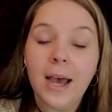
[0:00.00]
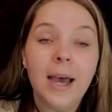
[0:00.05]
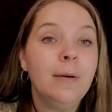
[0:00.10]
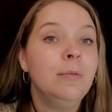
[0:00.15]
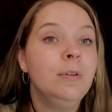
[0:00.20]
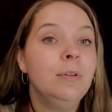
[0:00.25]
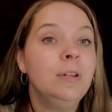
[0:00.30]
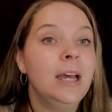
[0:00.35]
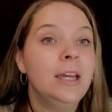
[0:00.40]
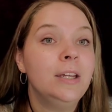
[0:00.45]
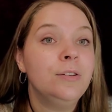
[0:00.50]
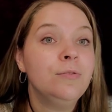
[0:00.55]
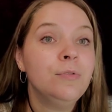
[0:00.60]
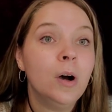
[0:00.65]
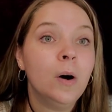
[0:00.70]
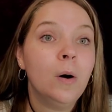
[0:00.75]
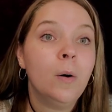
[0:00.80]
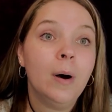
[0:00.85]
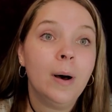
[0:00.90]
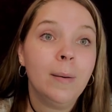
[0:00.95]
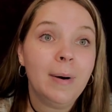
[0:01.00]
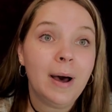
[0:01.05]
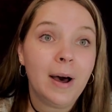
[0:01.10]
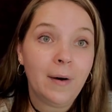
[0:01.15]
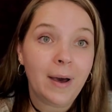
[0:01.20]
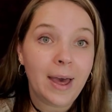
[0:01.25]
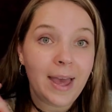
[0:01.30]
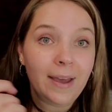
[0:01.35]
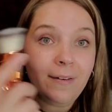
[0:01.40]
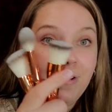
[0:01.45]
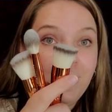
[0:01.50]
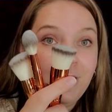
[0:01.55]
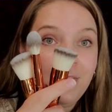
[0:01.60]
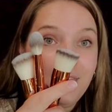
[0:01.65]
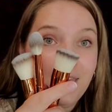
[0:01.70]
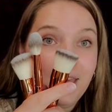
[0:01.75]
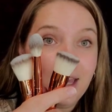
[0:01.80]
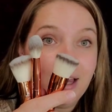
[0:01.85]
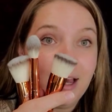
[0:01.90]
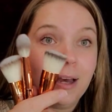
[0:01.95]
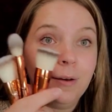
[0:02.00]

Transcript: I will let you know about everything.